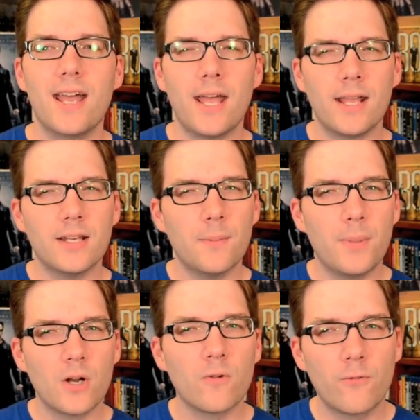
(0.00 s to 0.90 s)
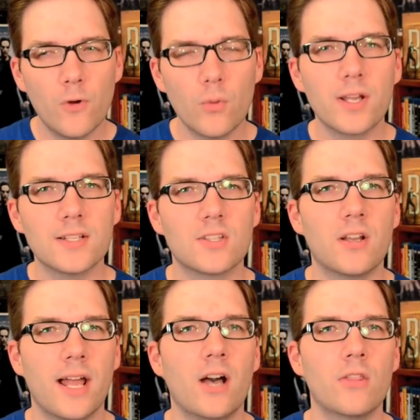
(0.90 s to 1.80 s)
and a better focus
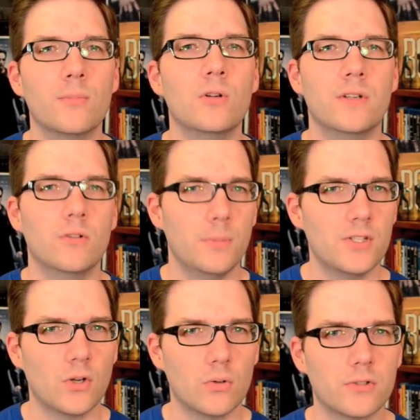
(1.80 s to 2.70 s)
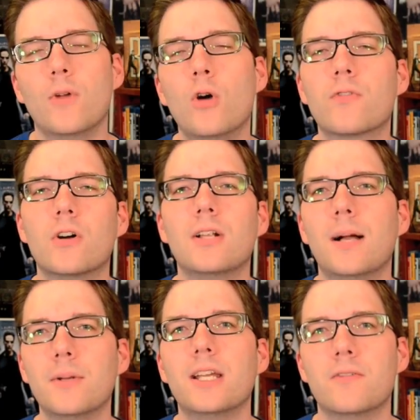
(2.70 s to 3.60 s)
on how the movie would be told. Overall,
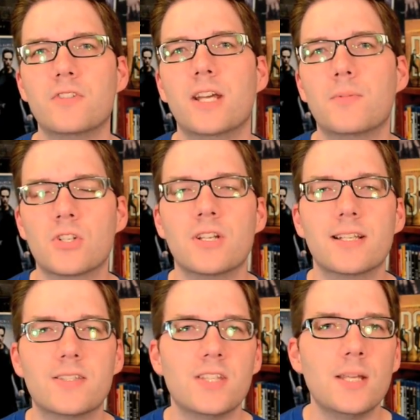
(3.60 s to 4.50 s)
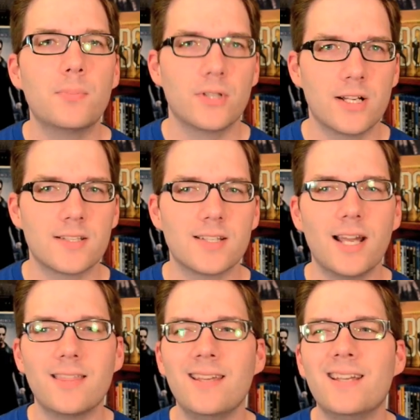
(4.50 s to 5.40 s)
I'm gonna give Redemption a C+.
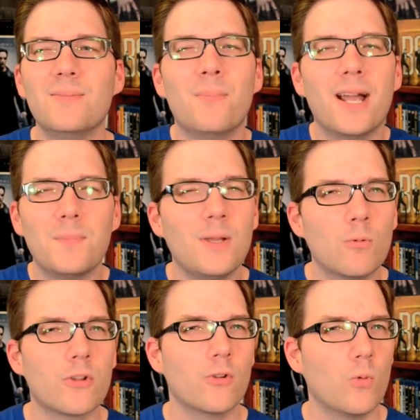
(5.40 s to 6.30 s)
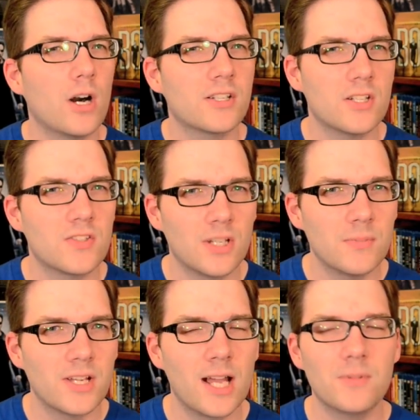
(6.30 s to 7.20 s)
I think it might be worth a watch at some
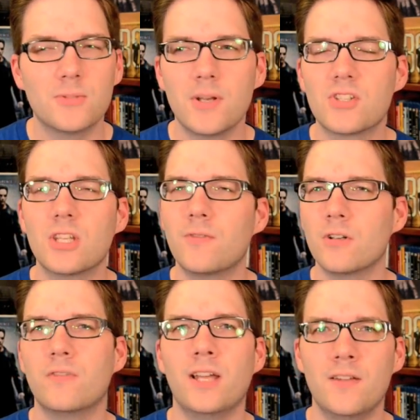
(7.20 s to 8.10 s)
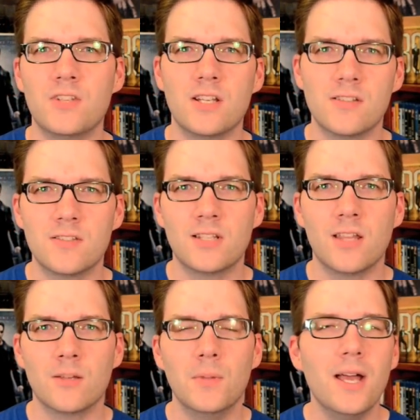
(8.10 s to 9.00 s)
time, especially if you're a fan of Jason
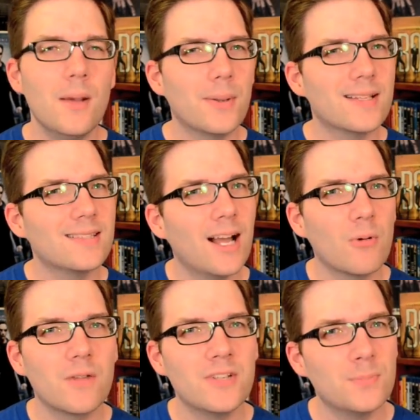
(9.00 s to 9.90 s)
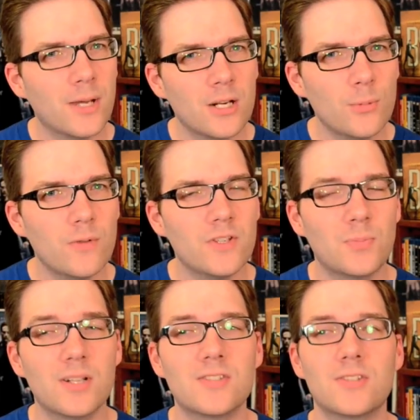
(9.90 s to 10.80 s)
Statham, but it's not one of his better movies,
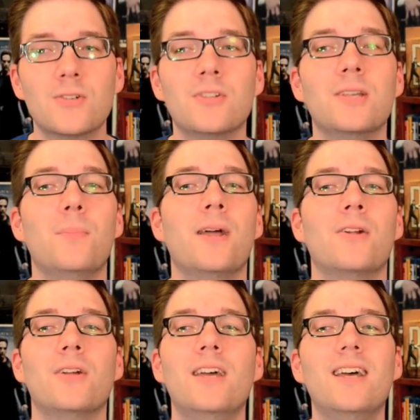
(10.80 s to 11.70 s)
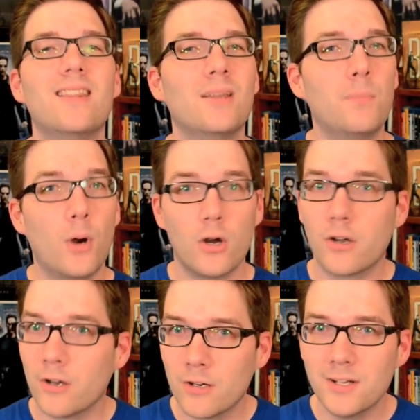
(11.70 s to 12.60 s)
but it's certainly better than
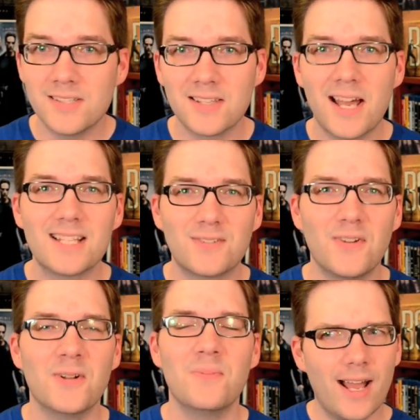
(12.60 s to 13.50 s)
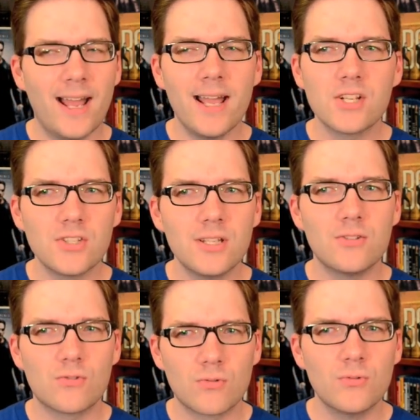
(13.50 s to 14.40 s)
Parker, his last film. I actually
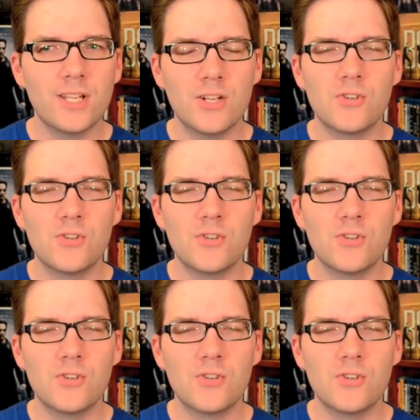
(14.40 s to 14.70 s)
truly